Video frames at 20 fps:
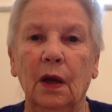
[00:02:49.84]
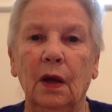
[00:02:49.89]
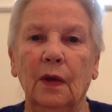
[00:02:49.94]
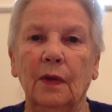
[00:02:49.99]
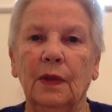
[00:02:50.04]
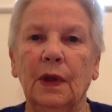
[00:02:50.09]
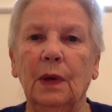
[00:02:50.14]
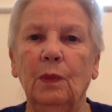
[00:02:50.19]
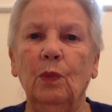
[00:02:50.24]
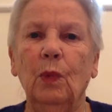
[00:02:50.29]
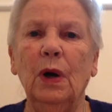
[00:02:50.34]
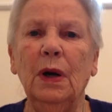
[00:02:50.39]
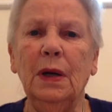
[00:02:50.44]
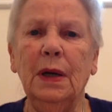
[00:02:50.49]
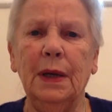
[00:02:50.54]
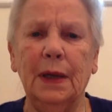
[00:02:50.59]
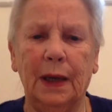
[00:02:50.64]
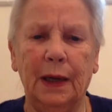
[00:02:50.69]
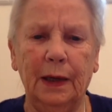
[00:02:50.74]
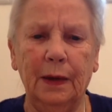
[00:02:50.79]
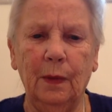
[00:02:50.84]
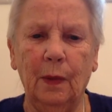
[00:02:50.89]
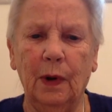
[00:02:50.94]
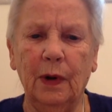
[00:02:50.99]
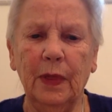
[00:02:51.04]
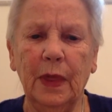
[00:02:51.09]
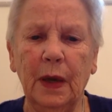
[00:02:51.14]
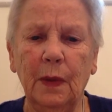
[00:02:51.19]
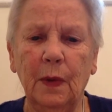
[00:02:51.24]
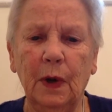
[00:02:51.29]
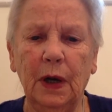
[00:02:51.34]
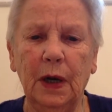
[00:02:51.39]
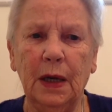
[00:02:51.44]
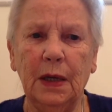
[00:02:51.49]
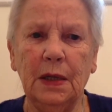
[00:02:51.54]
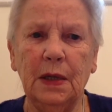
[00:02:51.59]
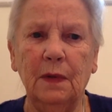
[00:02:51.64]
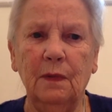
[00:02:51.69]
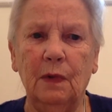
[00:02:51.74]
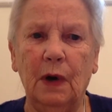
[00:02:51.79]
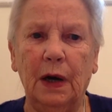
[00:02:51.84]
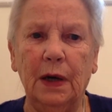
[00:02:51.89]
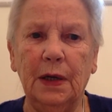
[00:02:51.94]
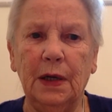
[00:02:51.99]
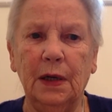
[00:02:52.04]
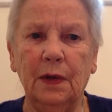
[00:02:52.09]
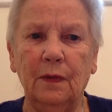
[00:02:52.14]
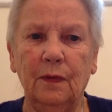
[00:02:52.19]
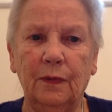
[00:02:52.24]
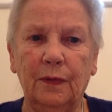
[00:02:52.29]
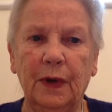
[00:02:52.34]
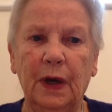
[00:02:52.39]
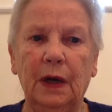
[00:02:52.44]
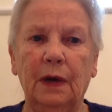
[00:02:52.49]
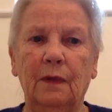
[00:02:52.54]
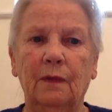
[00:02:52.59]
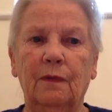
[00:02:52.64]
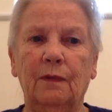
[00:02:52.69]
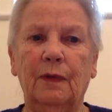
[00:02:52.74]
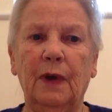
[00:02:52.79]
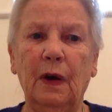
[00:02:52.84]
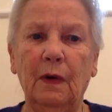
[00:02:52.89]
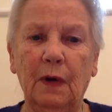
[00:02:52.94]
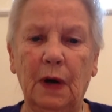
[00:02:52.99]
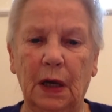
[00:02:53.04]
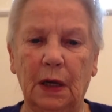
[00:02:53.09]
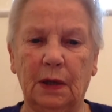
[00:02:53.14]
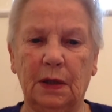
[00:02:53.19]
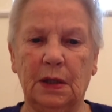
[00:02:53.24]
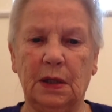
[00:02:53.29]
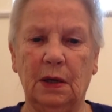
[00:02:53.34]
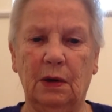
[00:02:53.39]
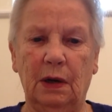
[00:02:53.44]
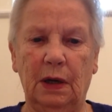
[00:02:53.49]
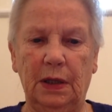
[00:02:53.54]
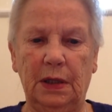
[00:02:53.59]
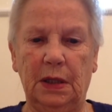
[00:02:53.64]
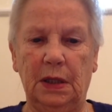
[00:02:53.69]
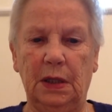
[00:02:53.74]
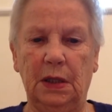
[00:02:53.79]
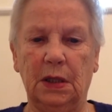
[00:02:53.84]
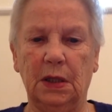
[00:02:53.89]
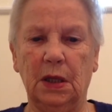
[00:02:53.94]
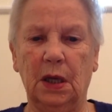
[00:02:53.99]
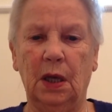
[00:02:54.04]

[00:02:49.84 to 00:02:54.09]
Then one day, while they were getting ready and feeling very excited,